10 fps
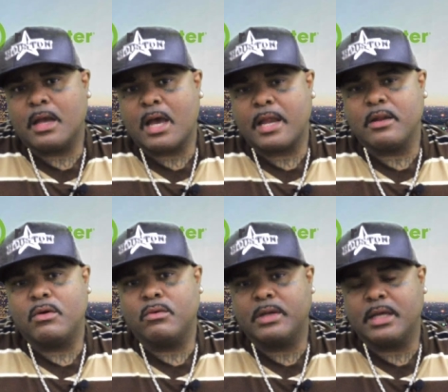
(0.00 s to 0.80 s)
I
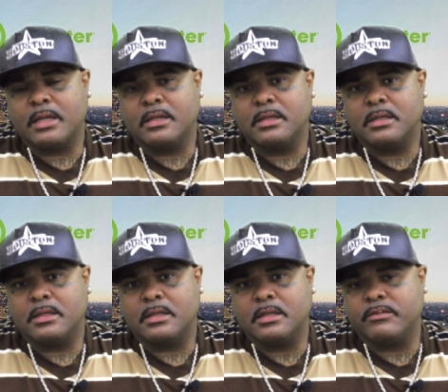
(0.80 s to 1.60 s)
know that
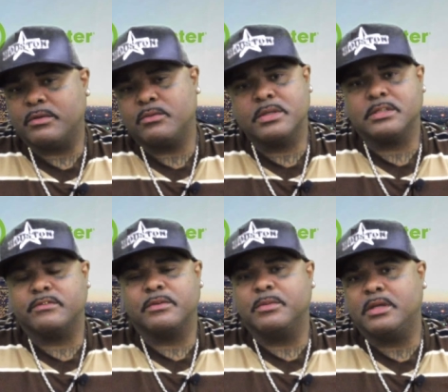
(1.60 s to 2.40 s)
if it wasn't
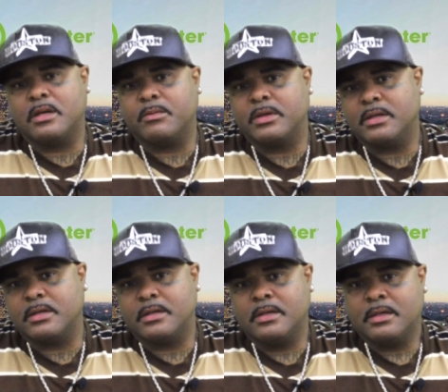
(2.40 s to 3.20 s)
for me coming
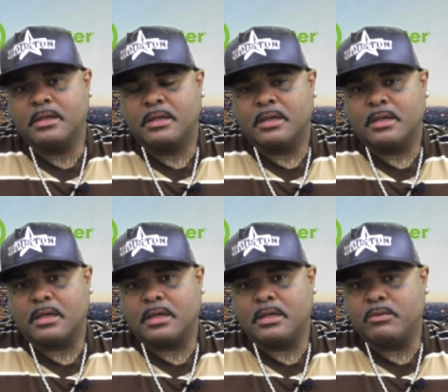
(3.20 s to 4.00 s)
here,
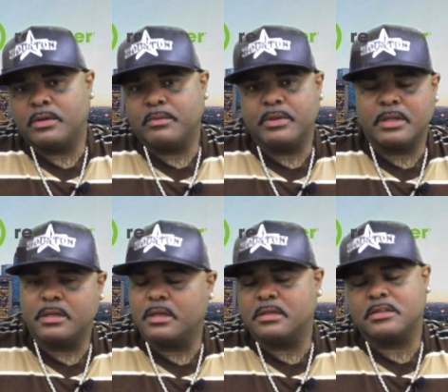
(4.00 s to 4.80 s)
it would have been
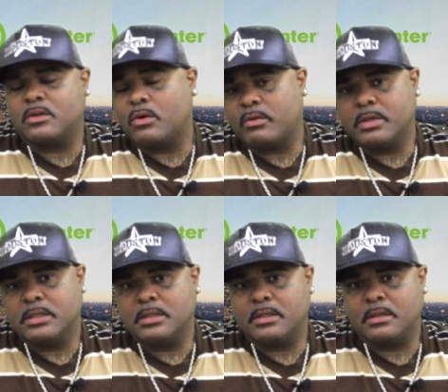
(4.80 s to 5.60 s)
another story.
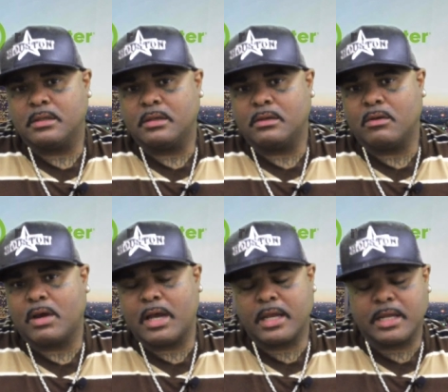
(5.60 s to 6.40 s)

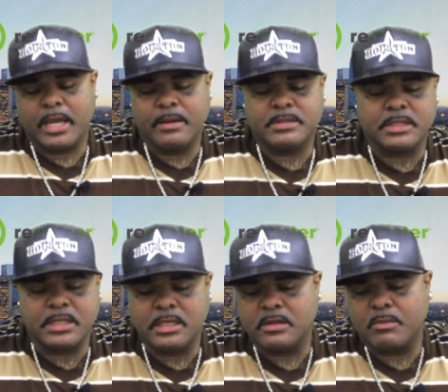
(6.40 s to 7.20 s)
I came to the
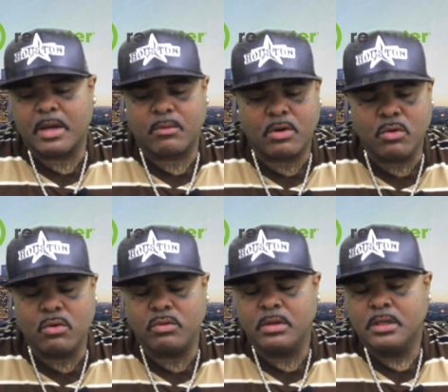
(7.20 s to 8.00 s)
end of my
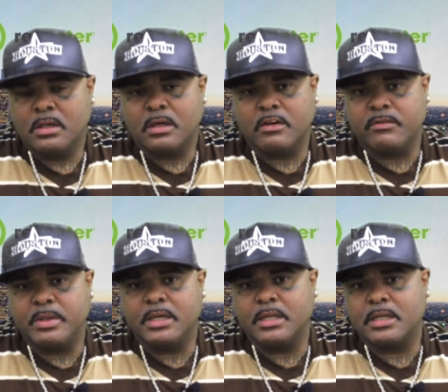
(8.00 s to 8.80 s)
road of
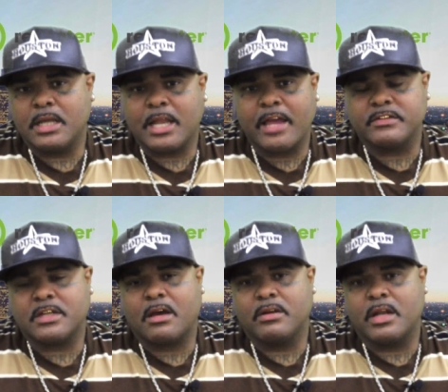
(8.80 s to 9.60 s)
being in that
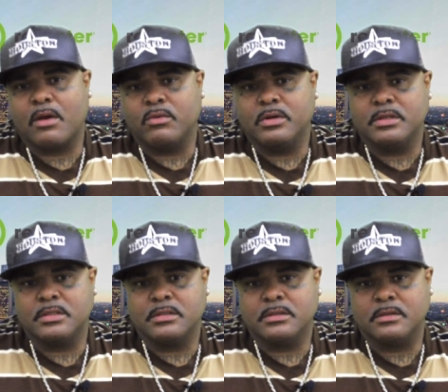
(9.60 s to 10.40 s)
lifestyle that I
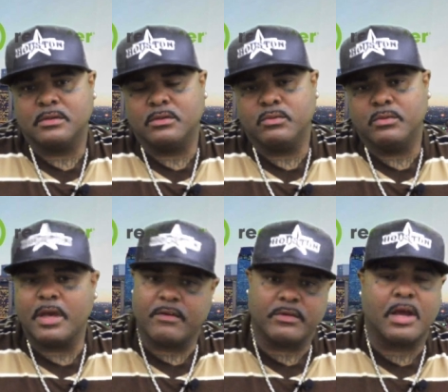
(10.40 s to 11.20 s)
was
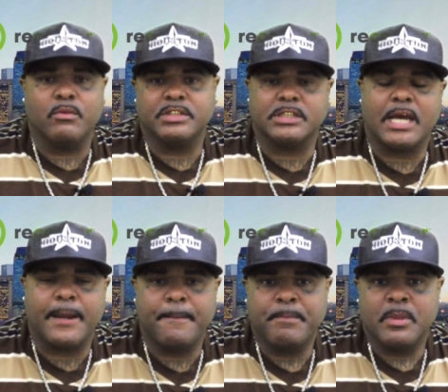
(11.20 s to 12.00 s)
after I was shot,